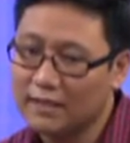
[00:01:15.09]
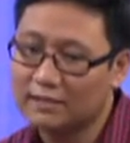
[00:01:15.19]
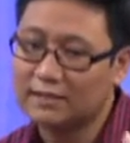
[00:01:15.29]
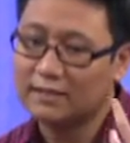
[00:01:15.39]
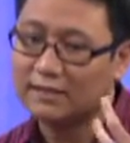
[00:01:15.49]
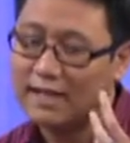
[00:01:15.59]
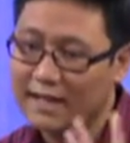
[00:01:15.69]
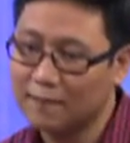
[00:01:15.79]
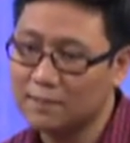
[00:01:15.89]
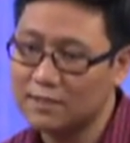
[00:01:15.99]
it, it
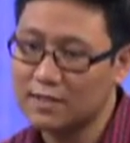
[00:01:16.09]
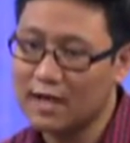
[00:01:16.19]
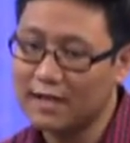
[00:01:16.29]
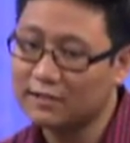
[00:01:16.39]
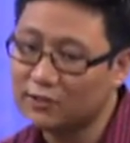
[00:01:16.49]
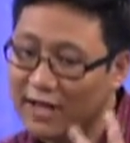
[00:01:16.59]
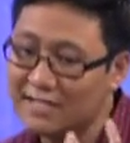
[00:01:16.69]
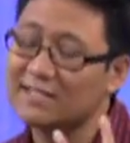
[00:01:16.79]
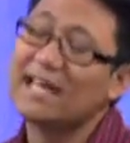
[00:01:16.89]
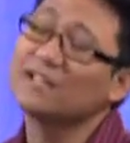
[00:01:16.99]
helps, uh, it
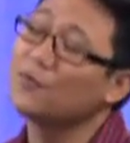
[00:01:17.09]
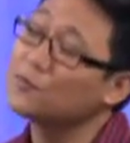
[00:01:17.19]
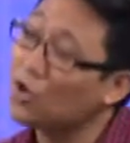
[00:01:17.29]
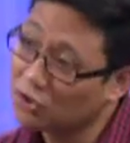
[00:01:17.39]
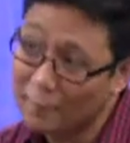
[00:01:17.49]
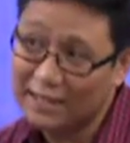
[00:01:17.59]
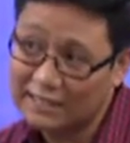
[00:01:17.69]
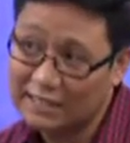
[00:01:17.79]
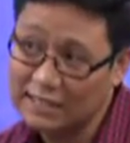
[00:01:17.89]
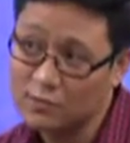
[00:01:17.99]
creates the tax forms
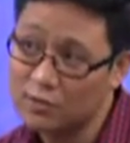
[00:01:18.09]
automatically.